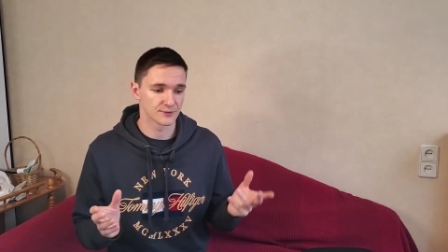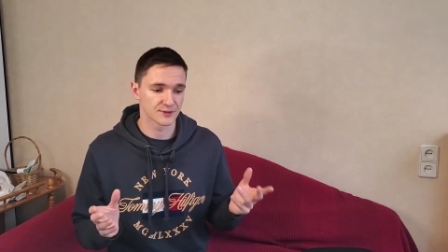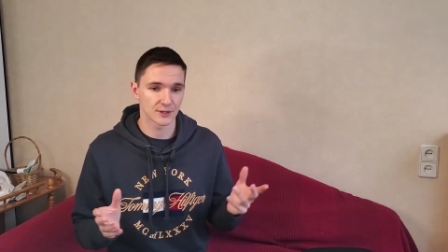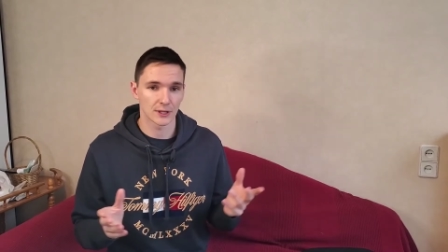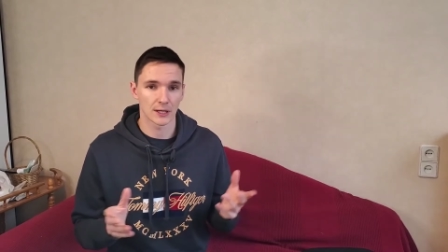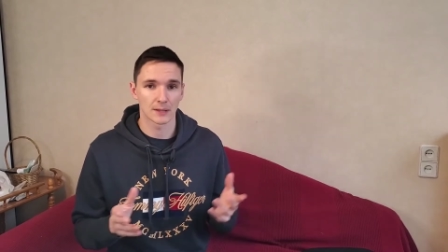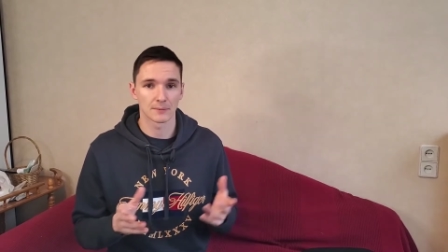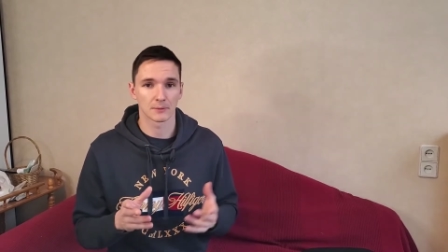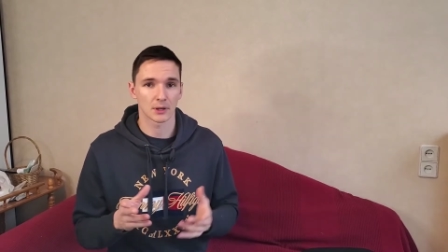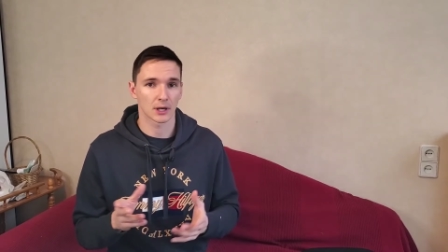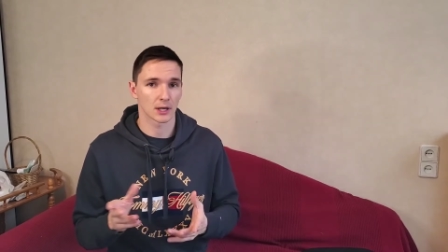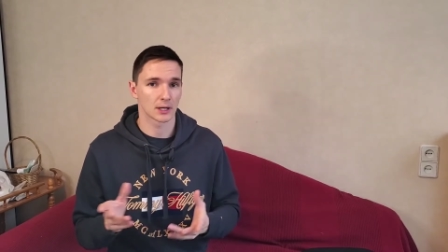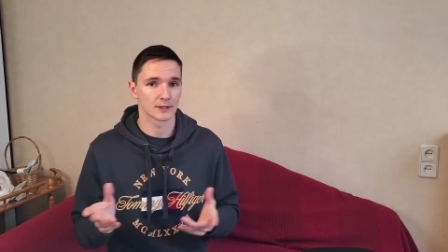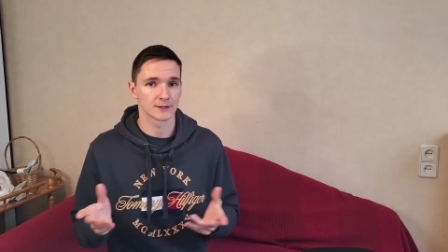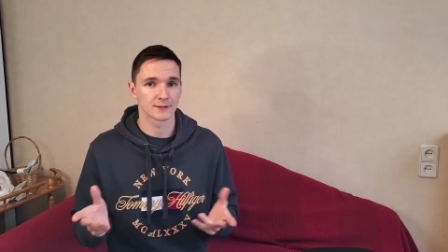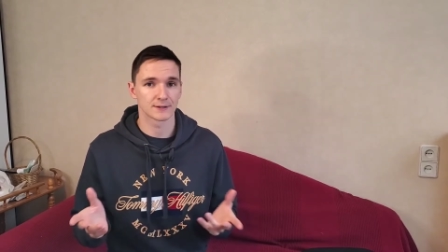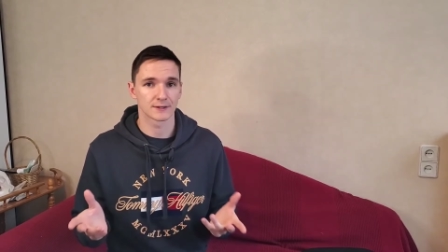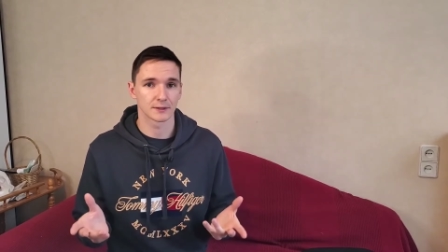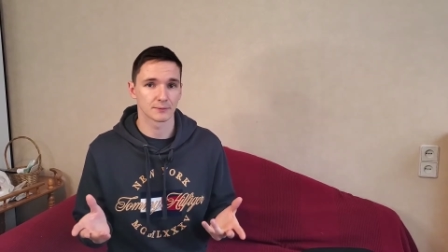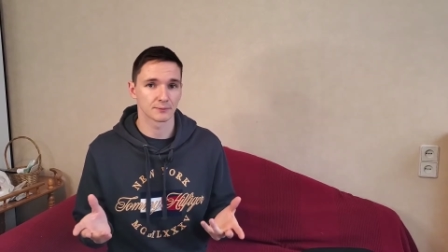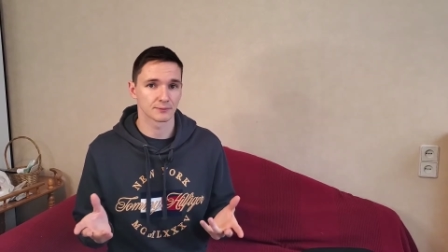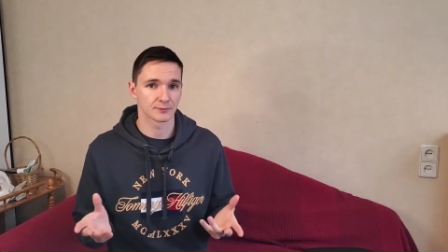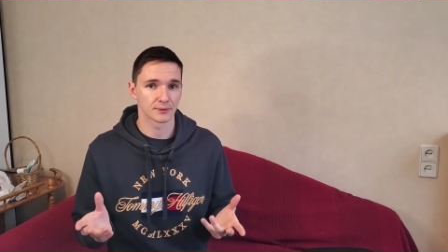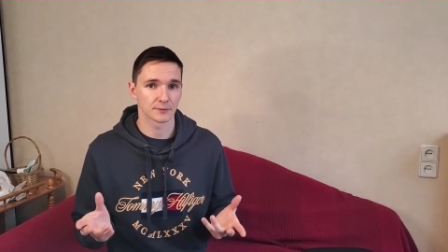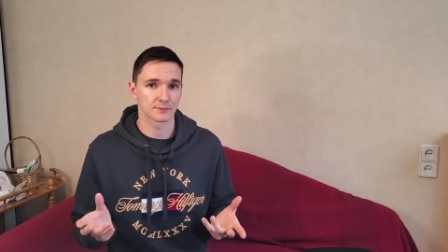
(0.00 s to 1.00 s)
same kind of
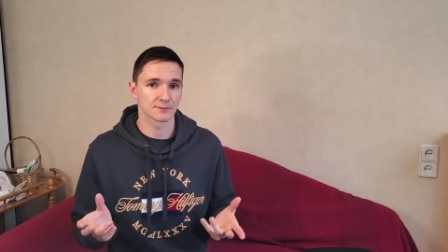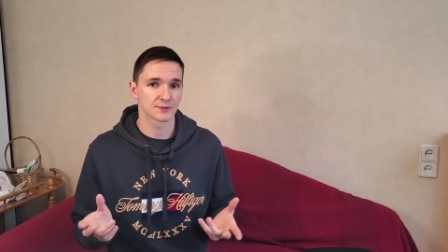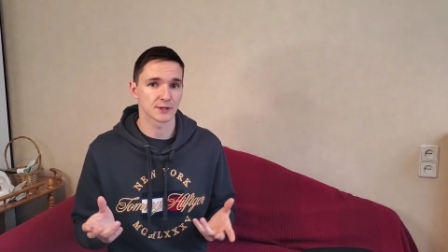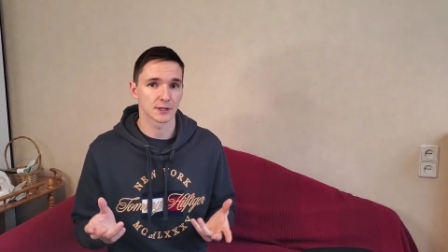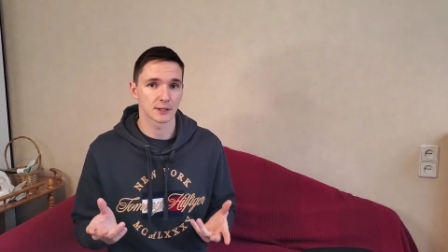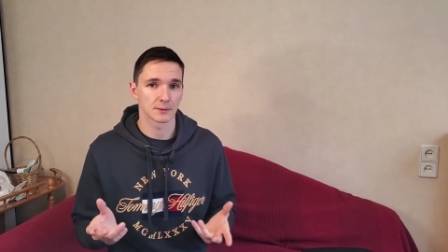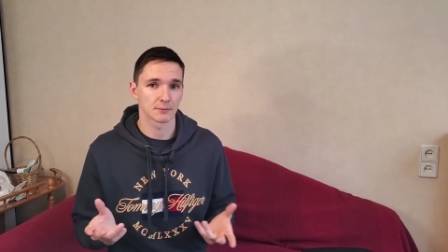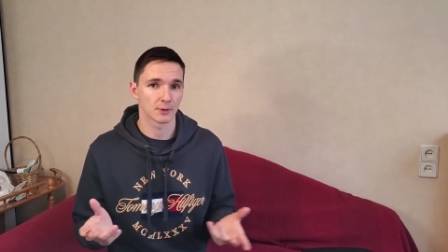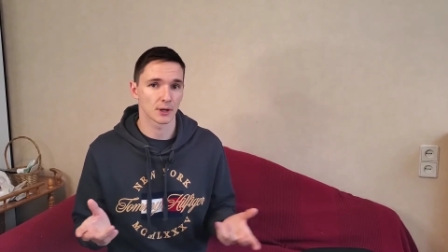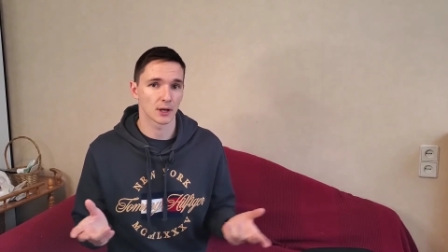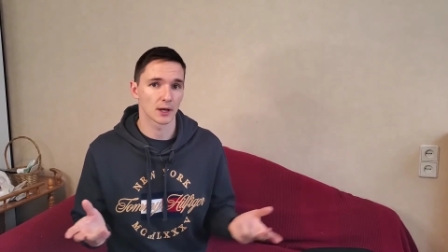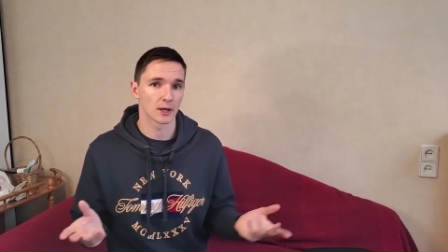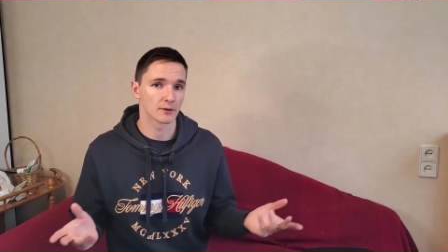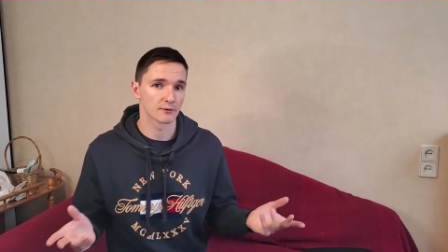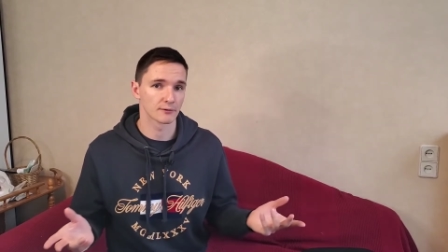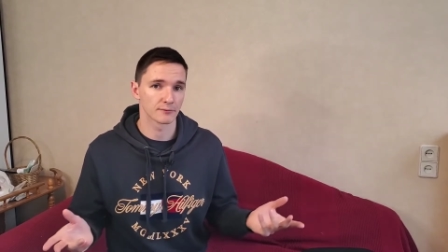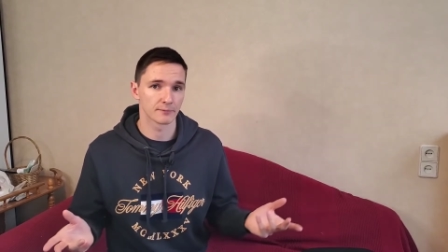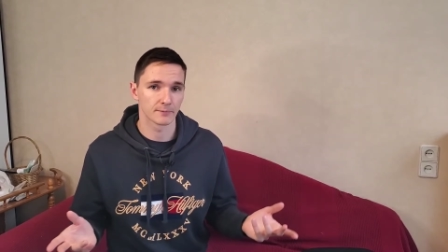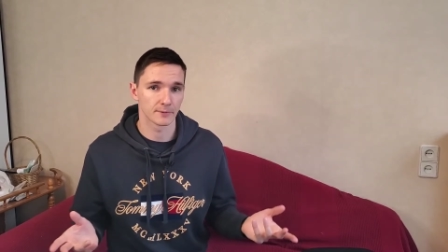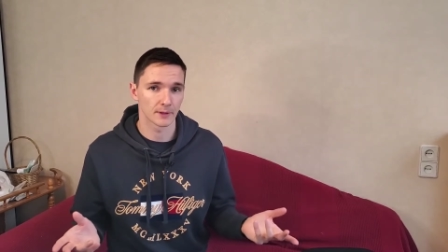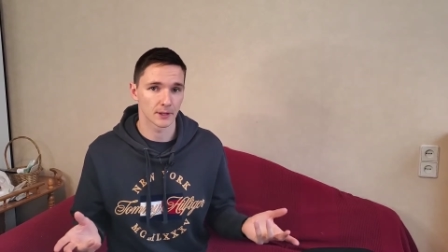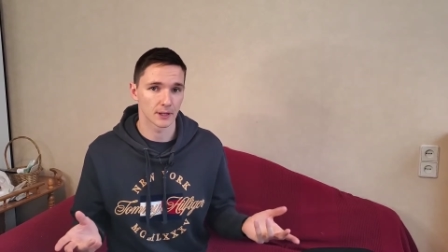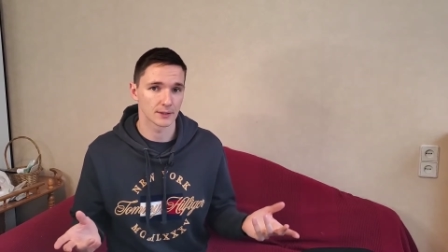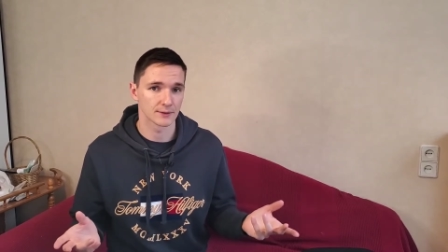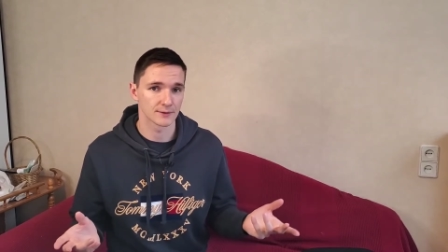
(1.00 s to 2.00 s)
symptoms, same kind of
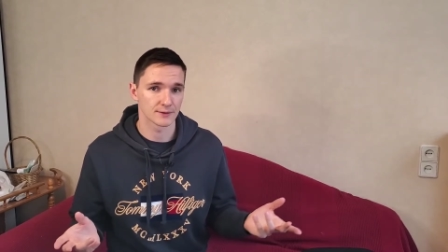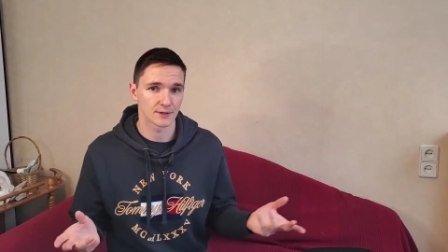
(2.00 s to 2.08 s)
pain,